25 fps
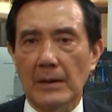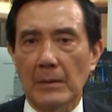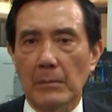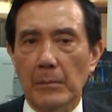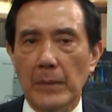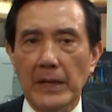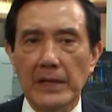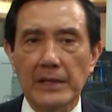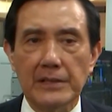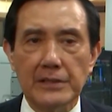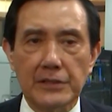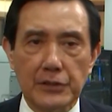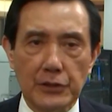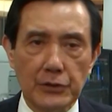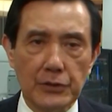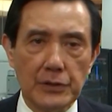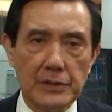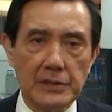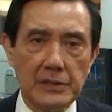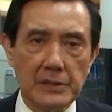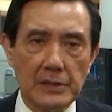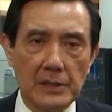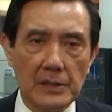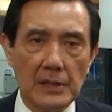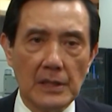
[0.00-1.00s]
Mainland
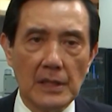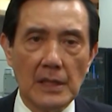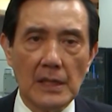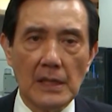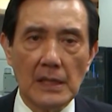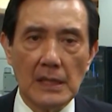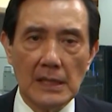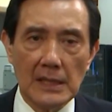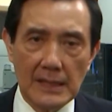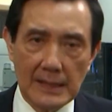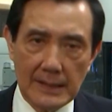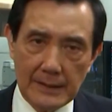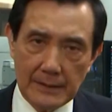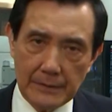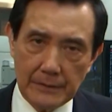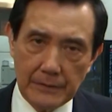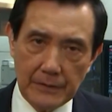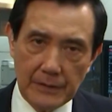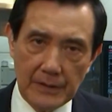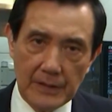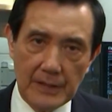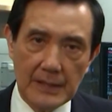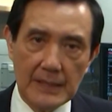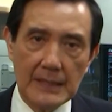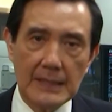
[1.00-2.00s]
students live,
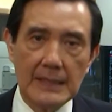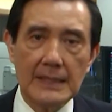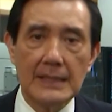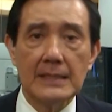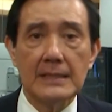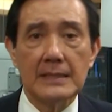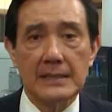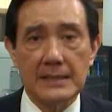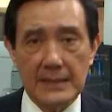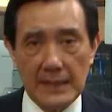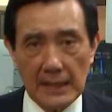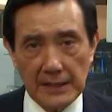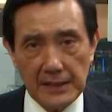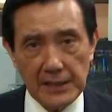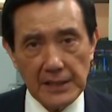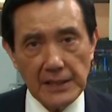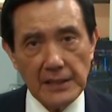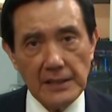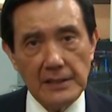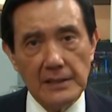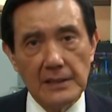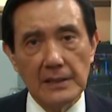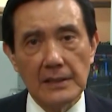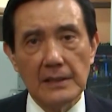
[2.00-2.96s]
study,